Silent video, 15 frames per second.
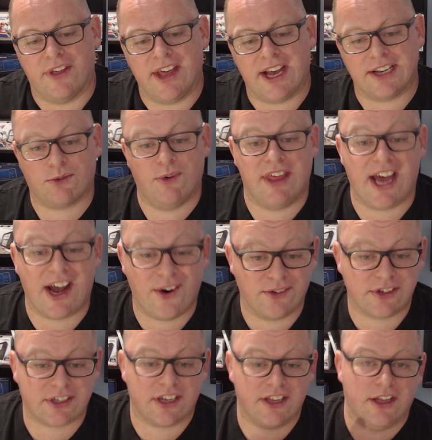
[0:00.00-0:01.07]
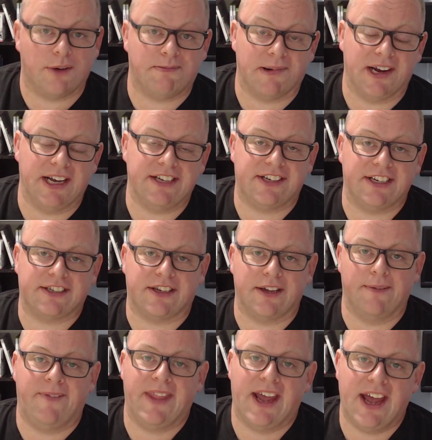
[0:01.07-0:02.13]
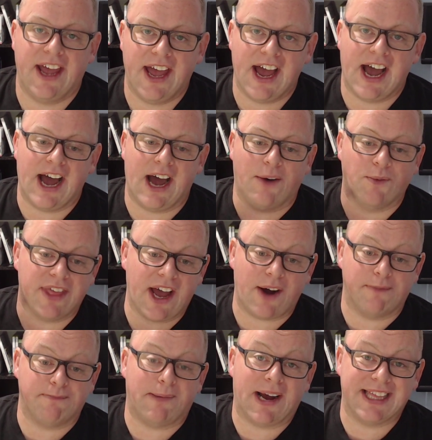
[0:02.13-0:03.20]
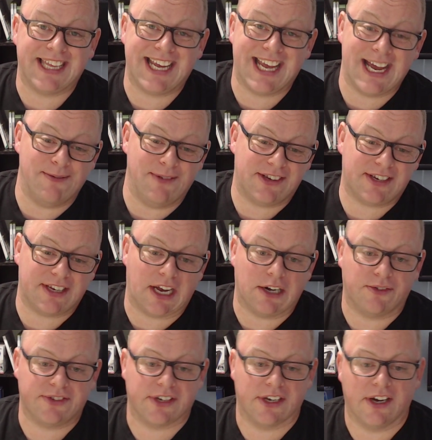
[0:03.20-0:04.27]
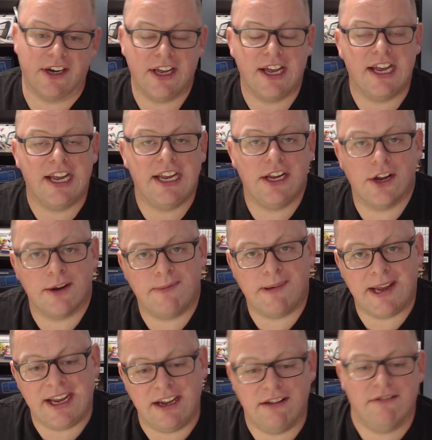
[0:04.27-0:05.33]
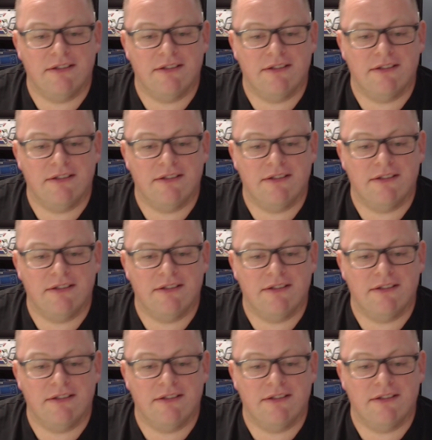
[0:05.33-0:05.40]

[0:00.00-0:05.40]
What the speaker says: That's without the operating system and without buying the game itself. So you're going to be